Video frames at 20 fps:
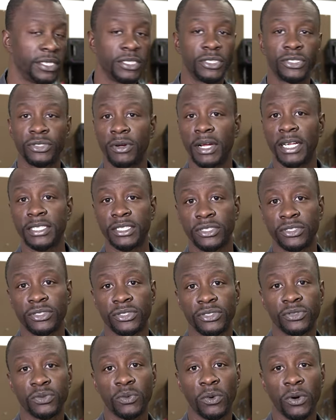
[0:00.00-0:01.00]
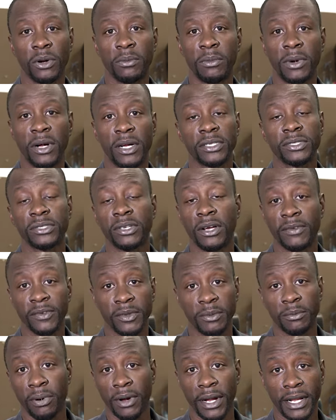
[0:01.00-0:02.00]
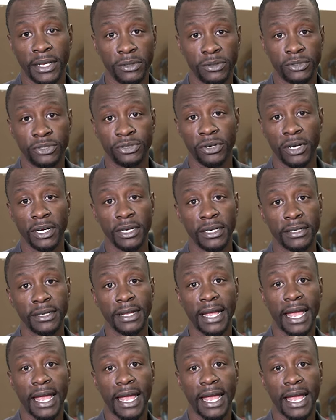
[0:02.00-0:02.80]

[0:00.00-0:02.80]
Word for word: these scratches and swirl marks off the brand new truck